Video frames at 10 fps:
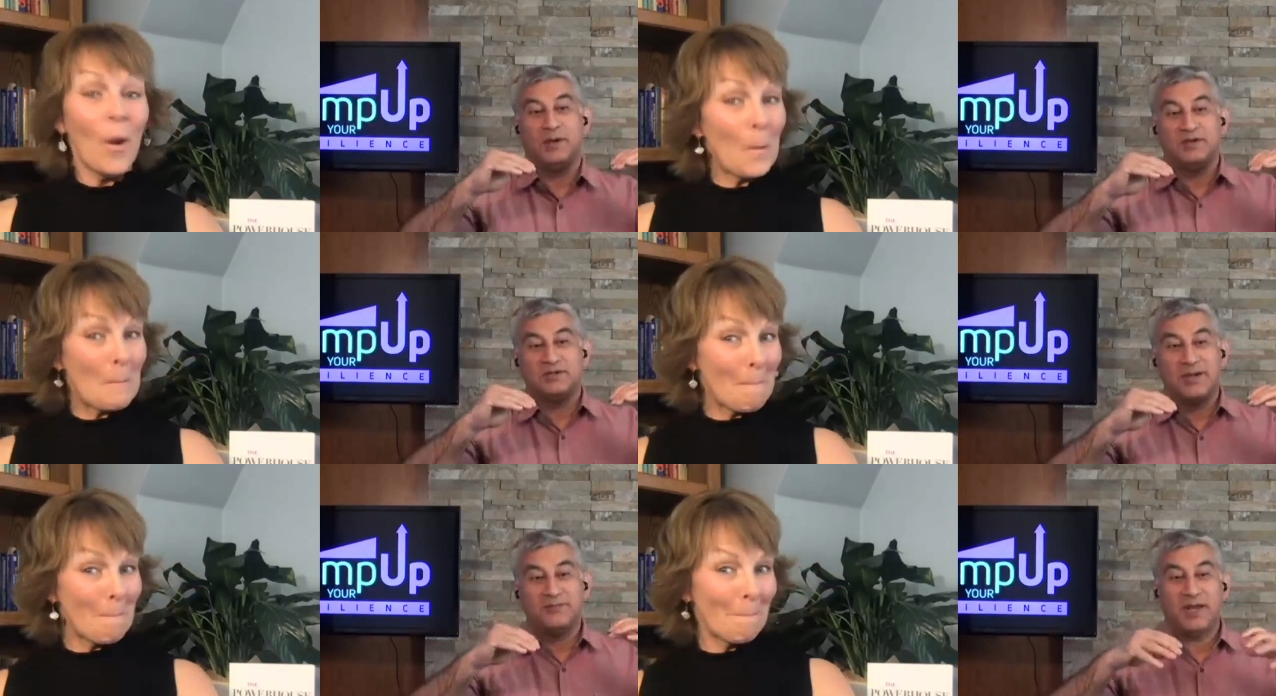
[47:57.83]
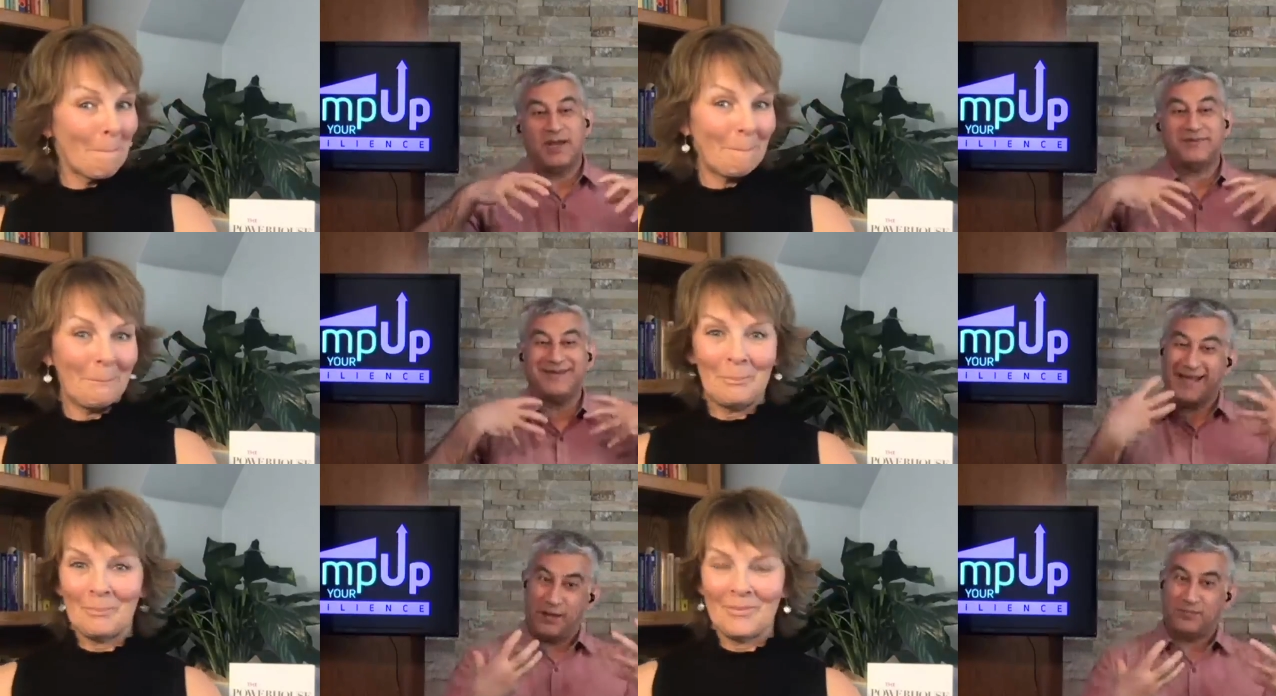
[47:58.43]
Speaker 1: because mm -hmm. sometimes
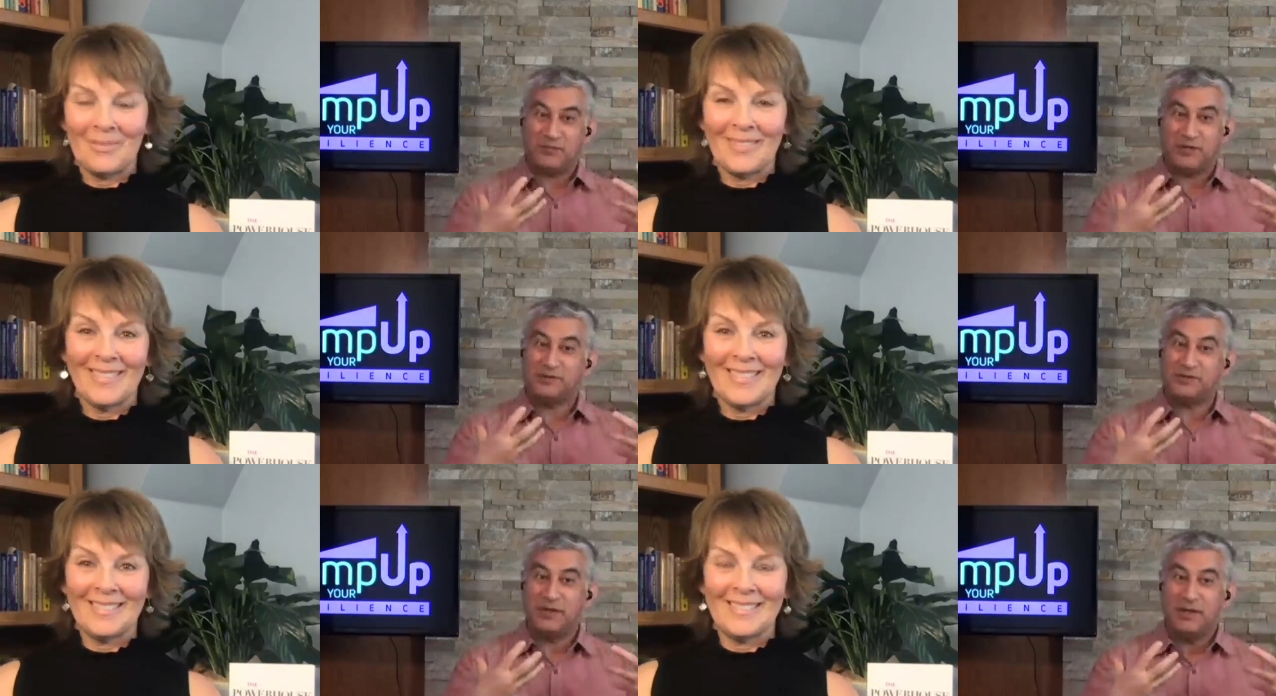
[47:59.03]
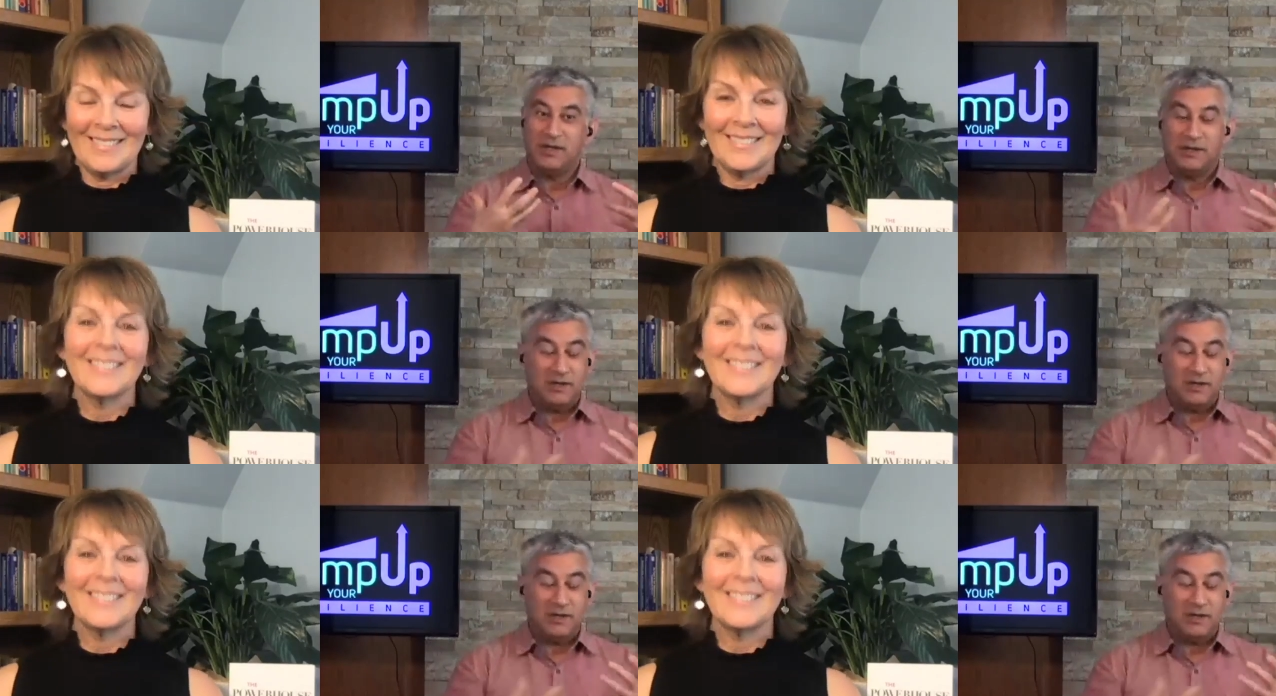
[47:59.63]
it helps us